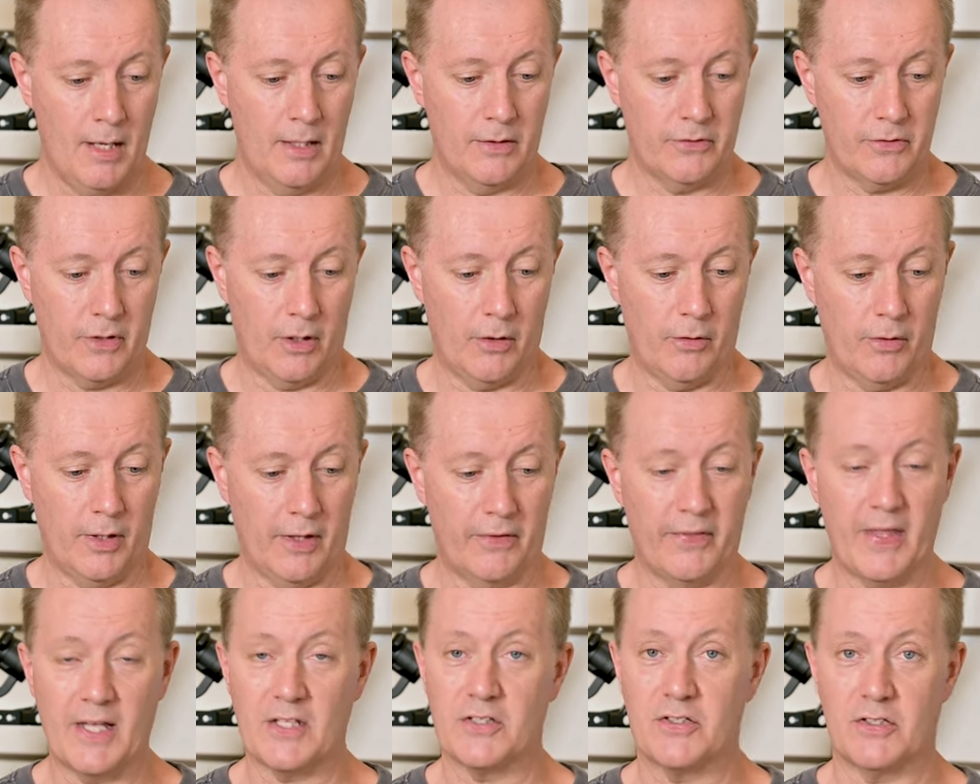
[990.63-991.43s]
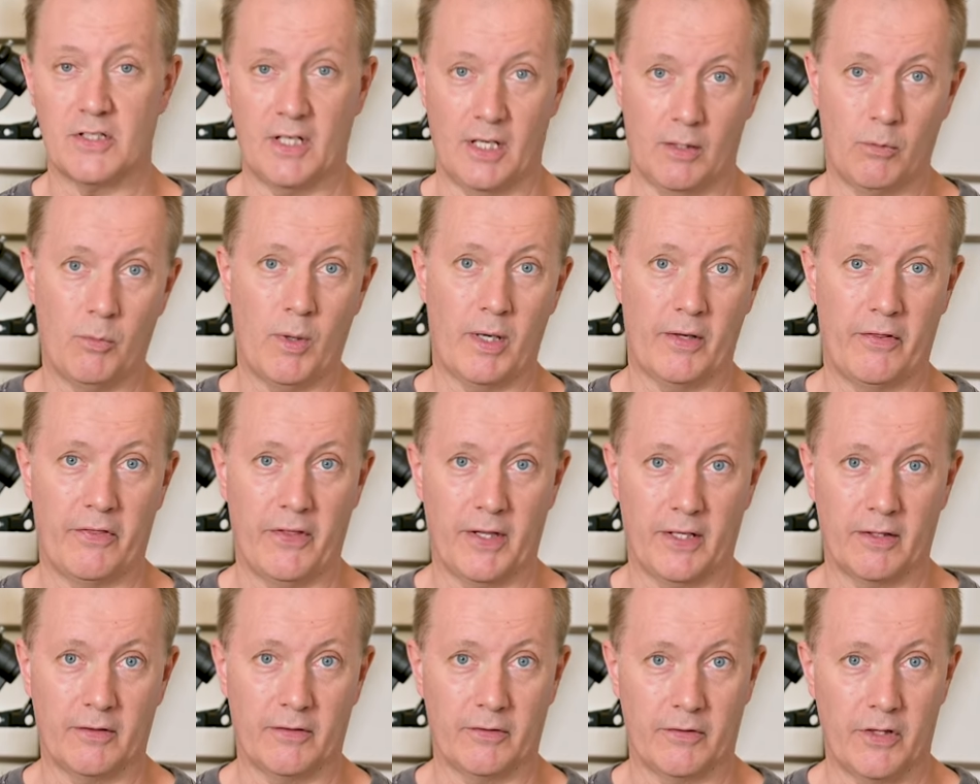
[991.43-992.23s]
So uh, that's uh, one
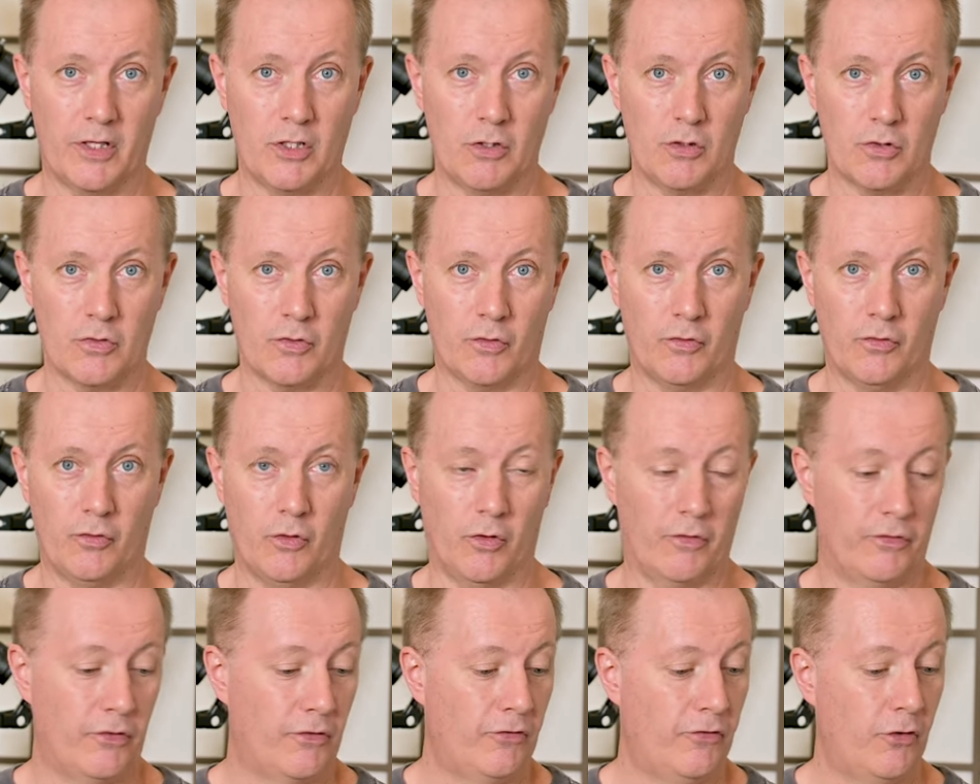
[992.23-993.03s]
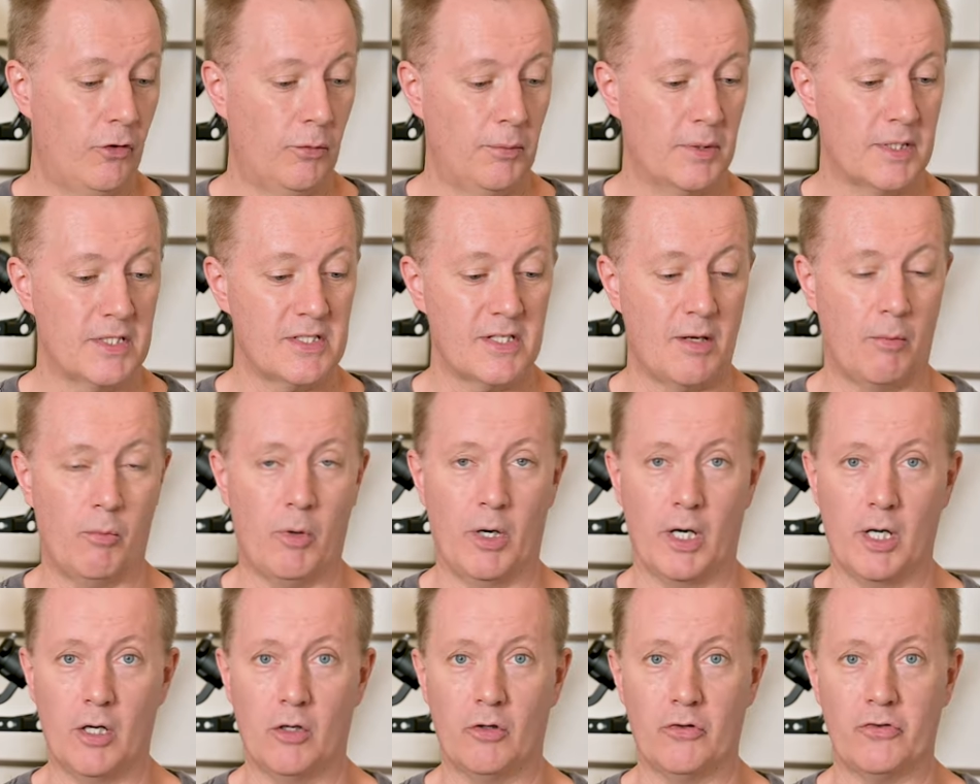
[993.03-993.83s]
thing they're useful for. If you're filming
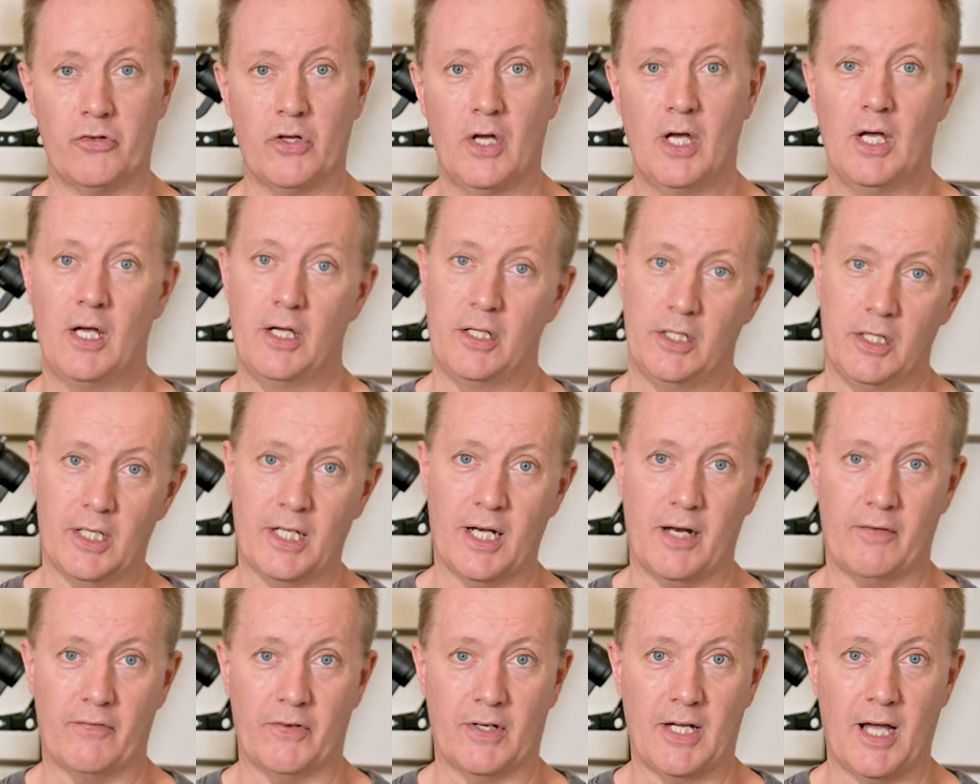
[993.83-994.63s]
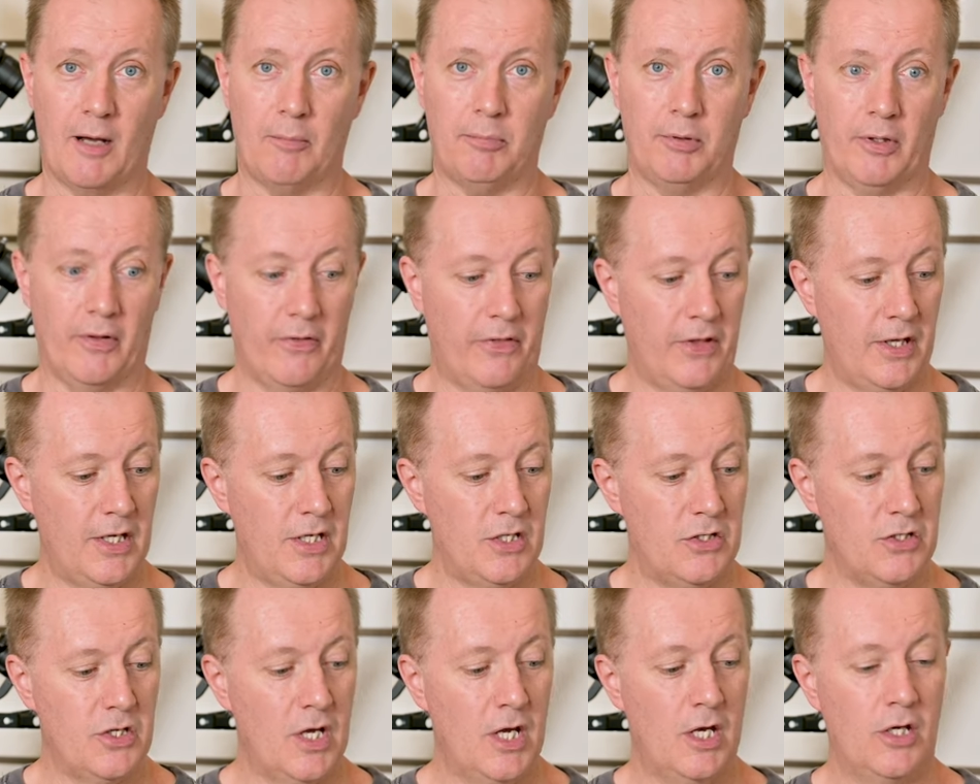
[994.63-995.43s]
someone else, you can have a couple of
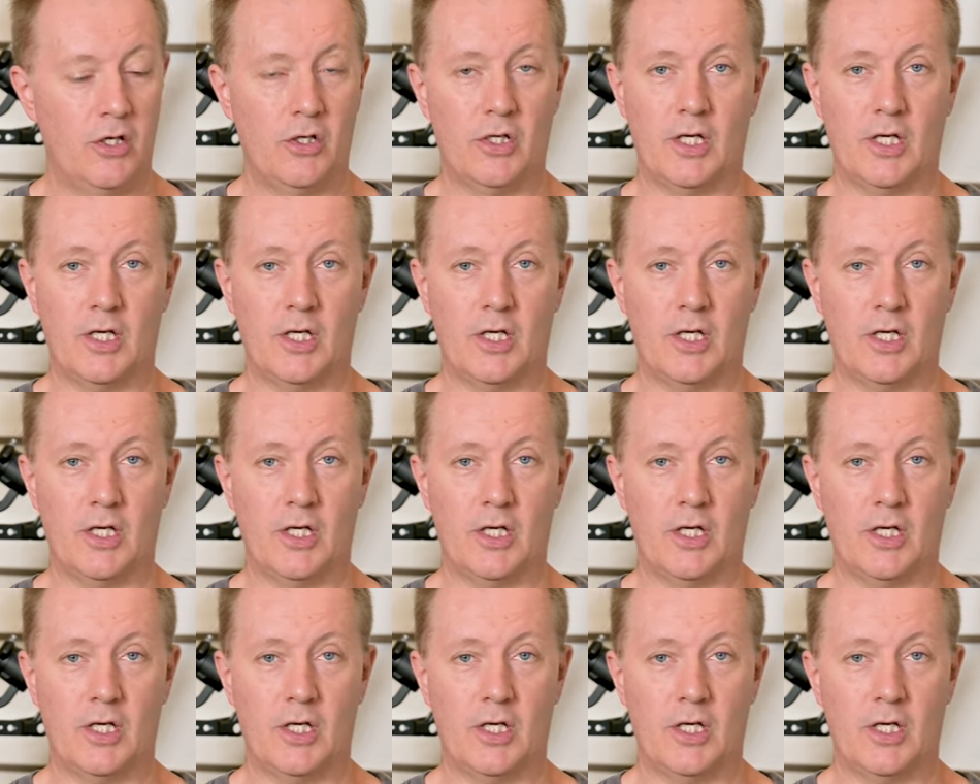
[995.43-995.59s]
these.